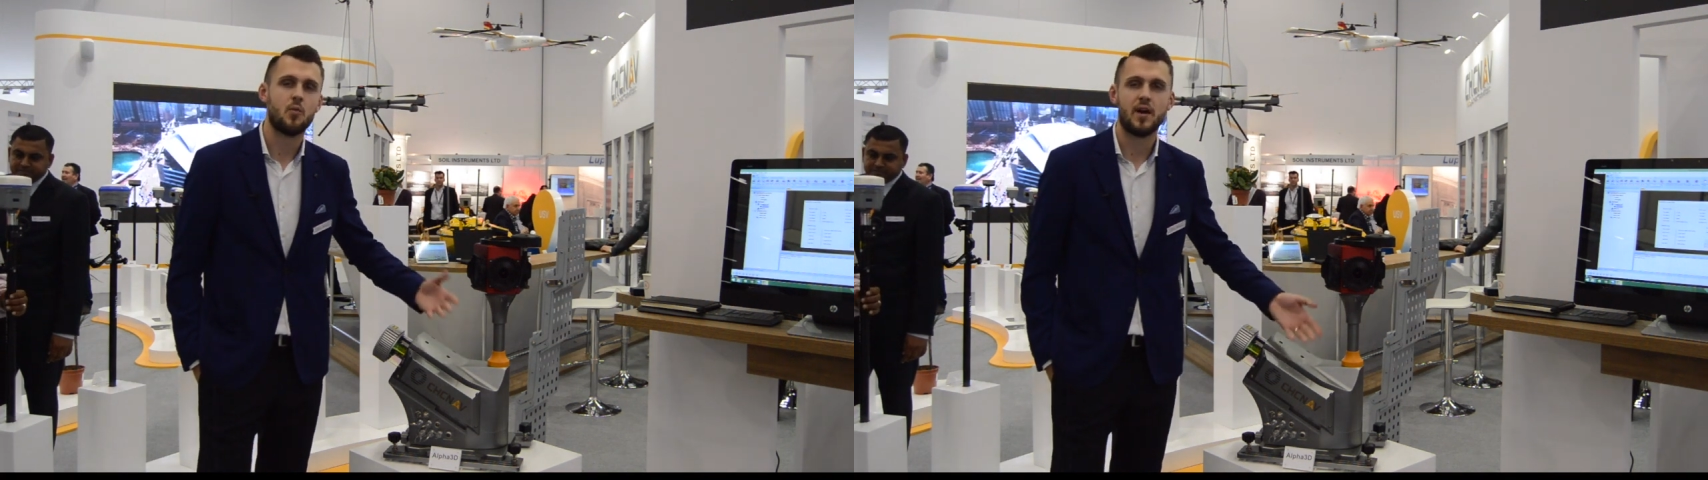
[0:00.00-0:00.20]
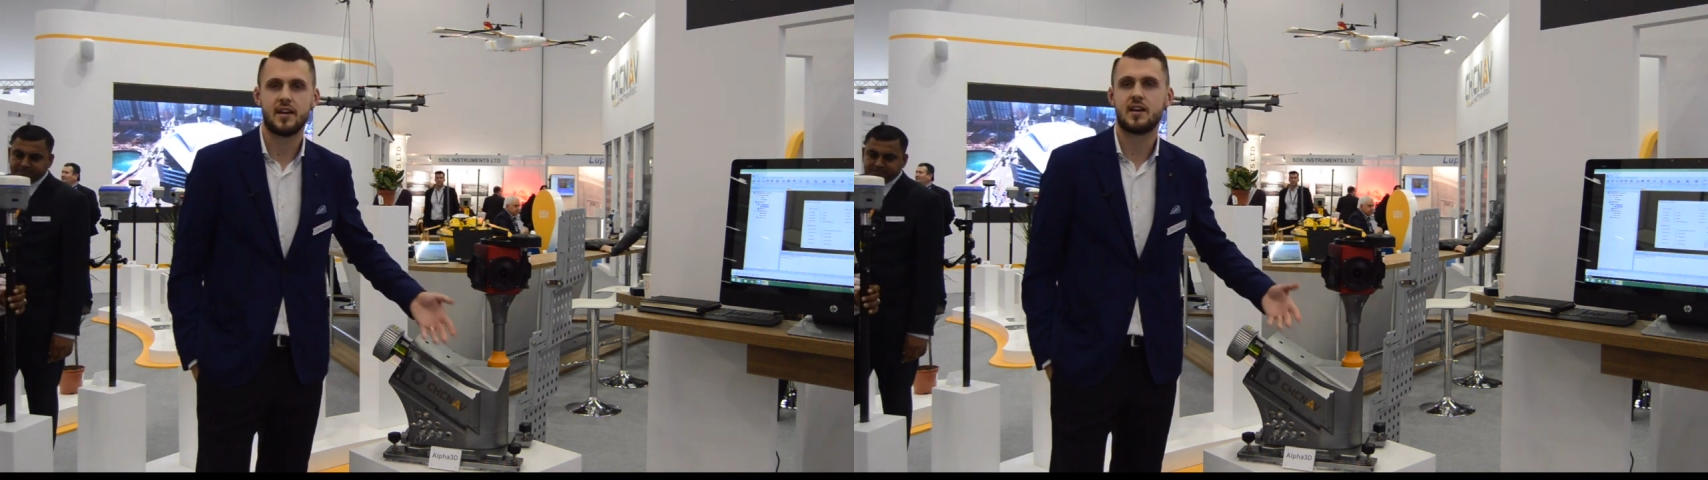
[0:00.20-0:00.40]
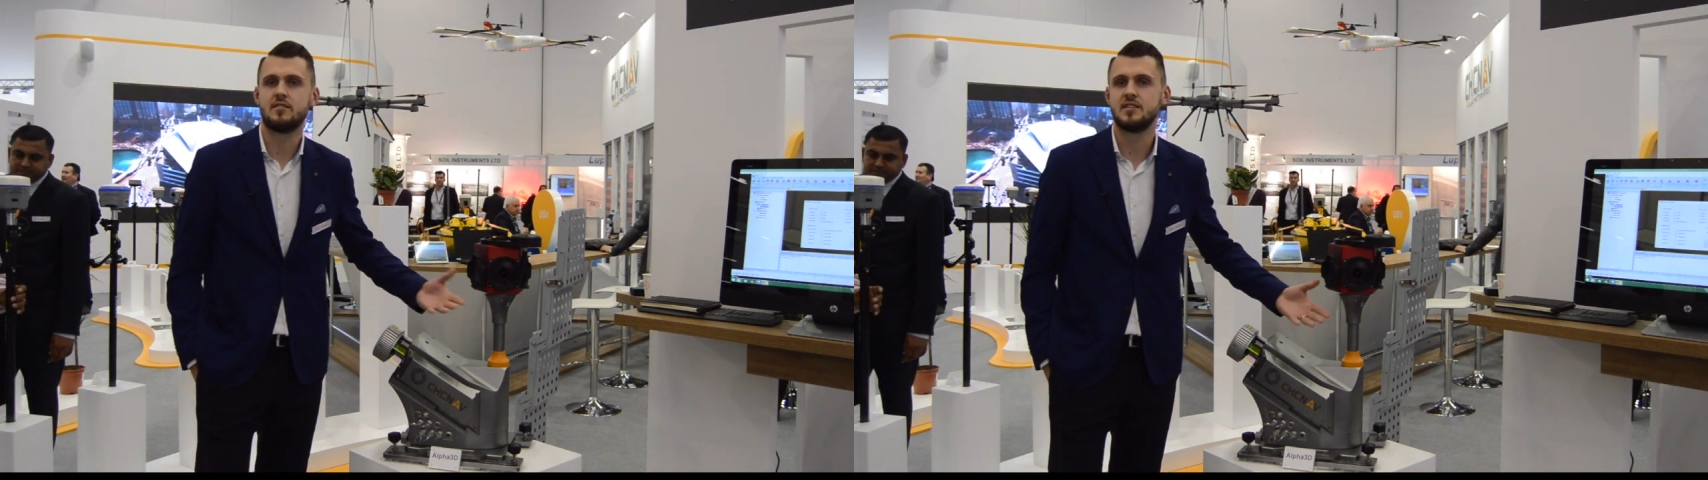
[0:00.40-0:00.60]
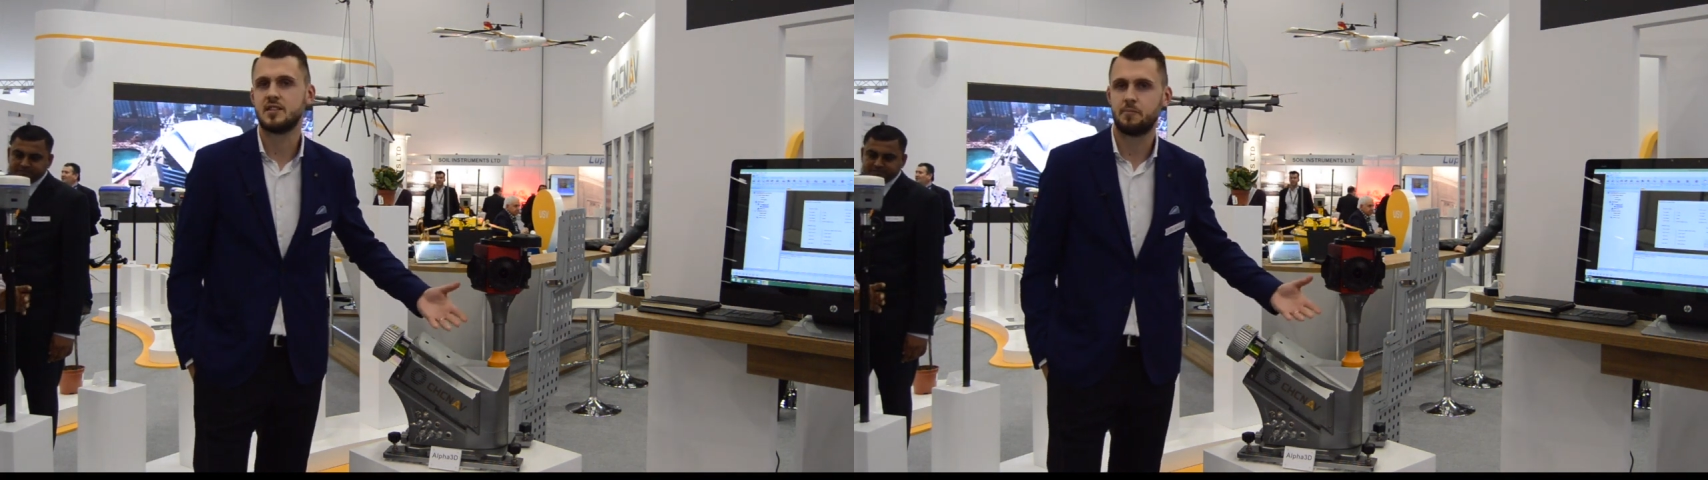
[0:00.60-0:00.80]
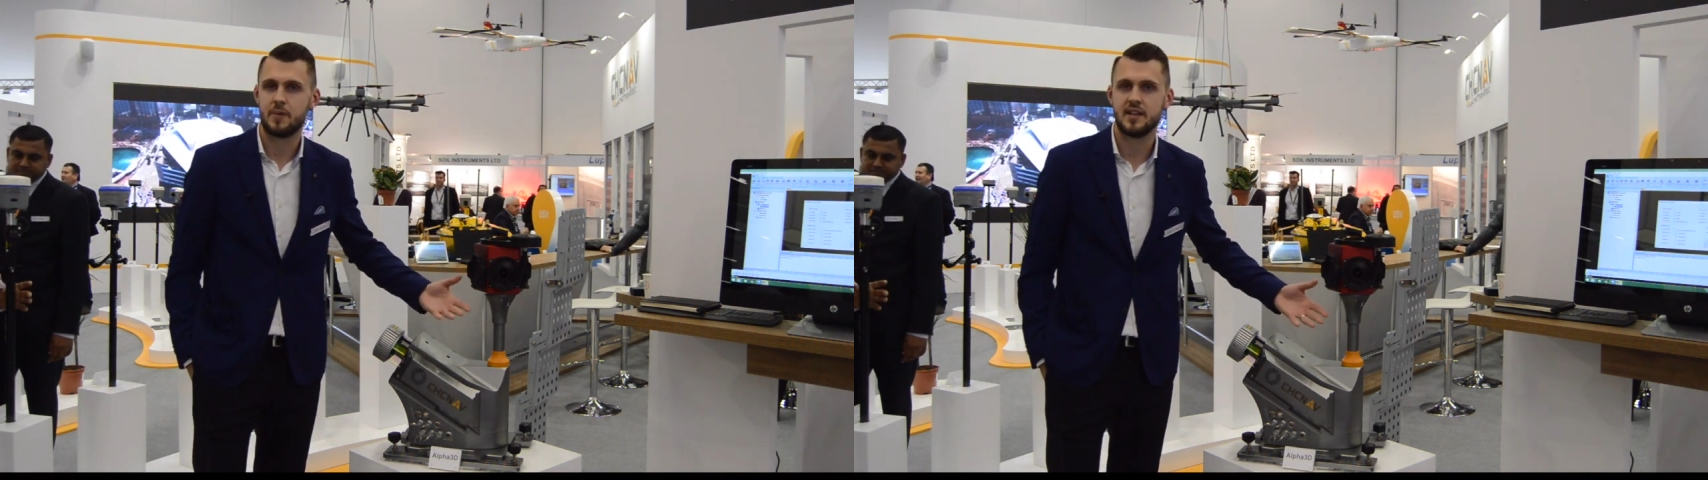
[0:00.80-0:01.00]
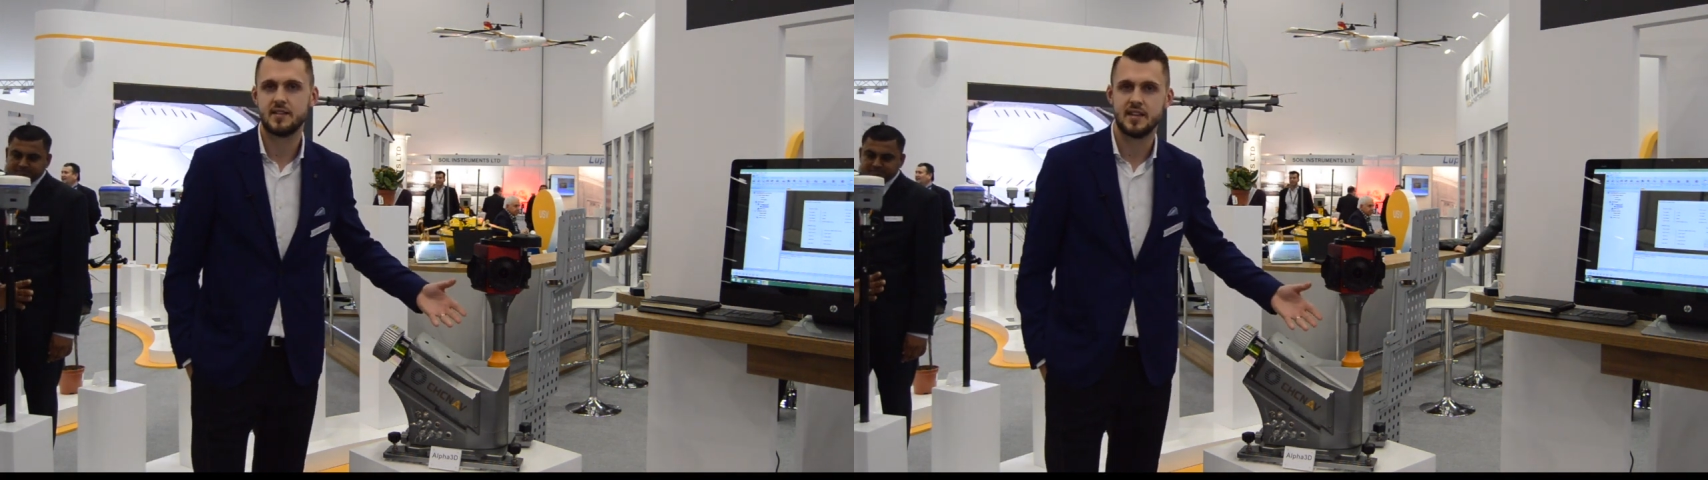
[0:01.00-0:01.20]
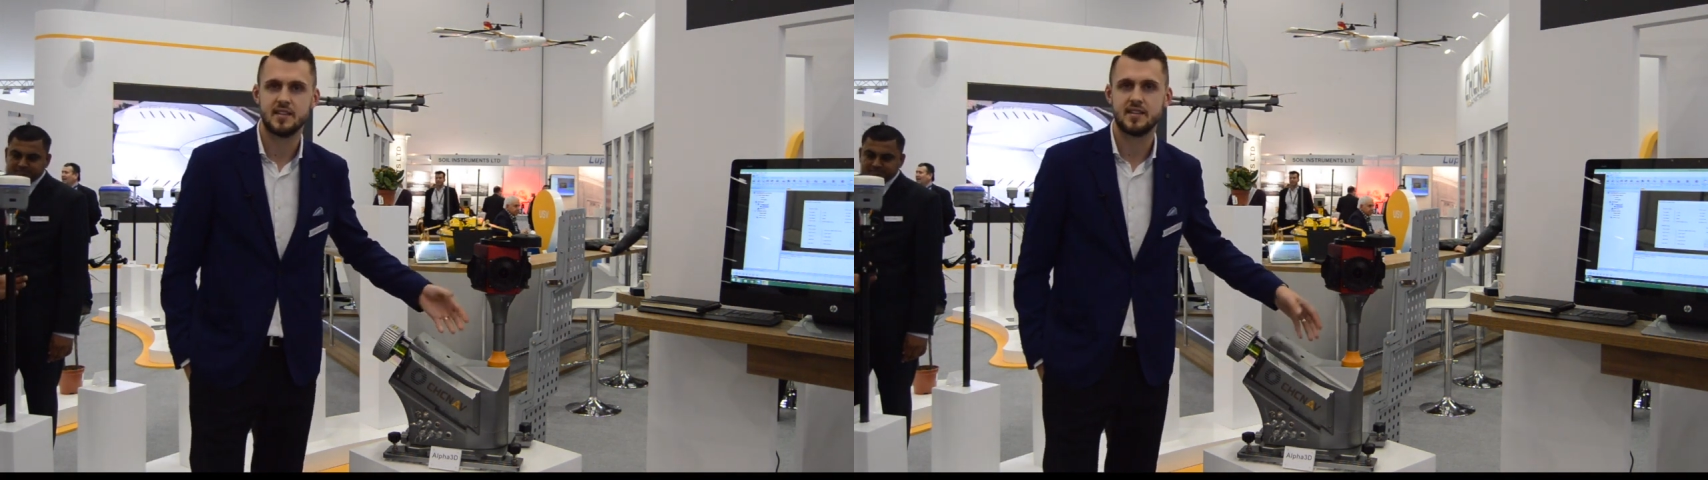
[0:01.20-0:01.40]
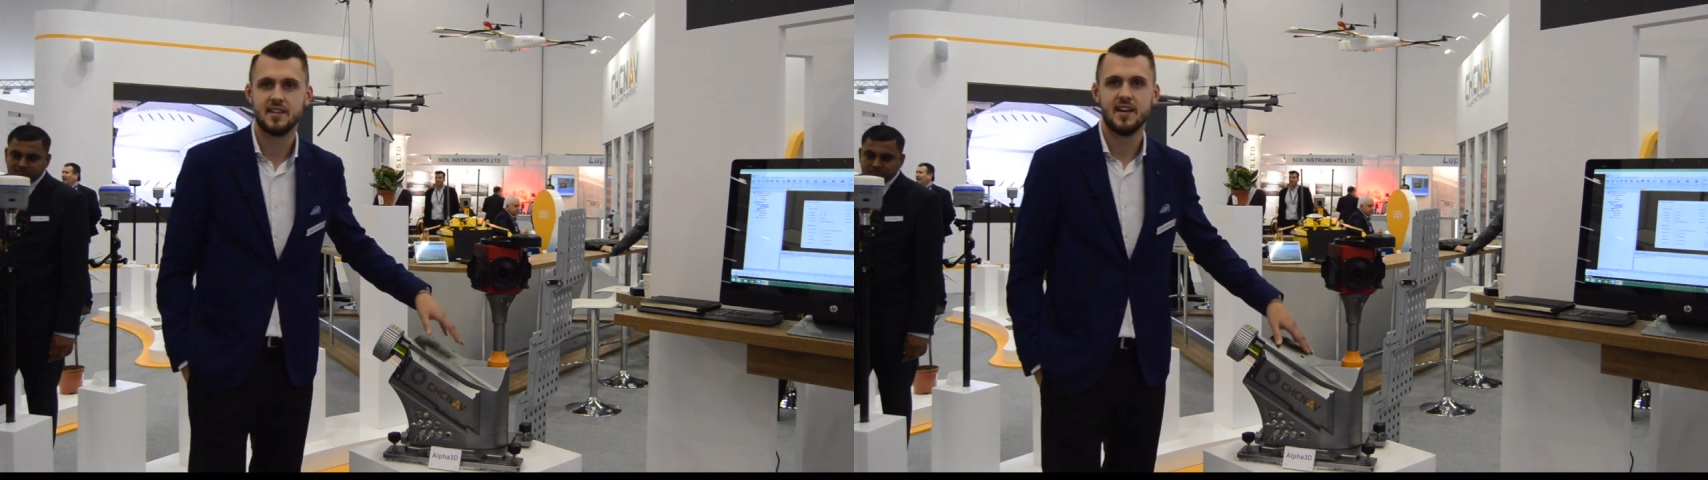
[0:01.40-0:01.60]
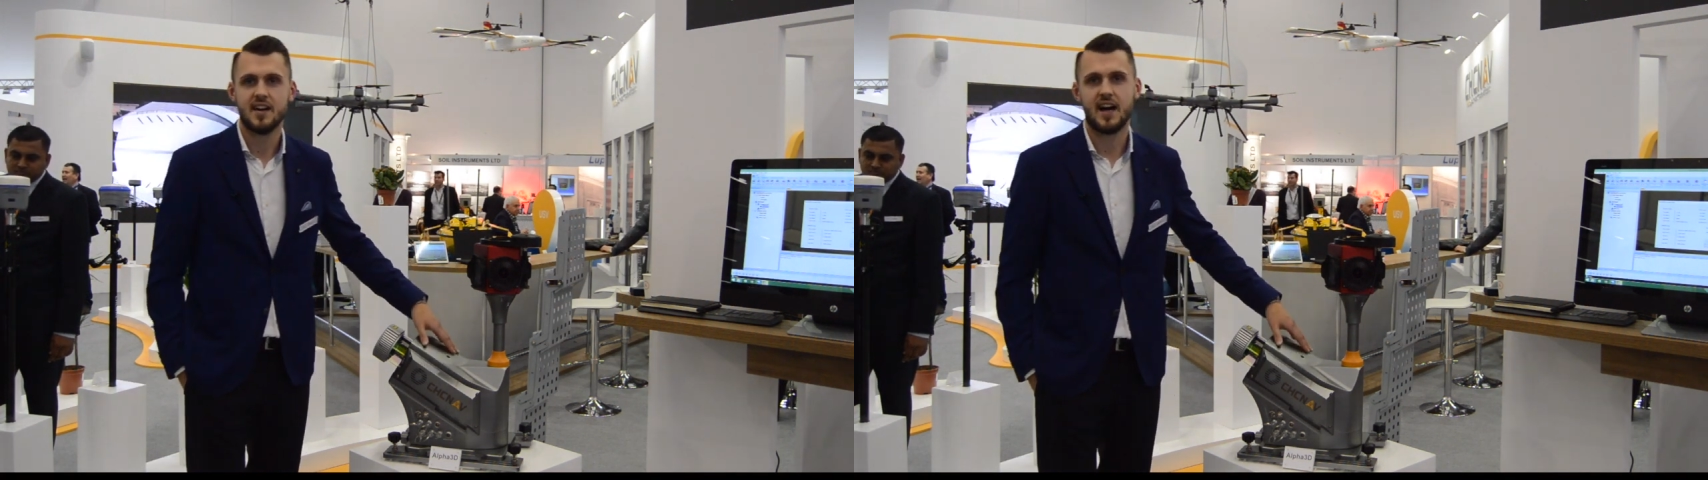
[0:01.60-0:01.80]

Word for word: vehicle independent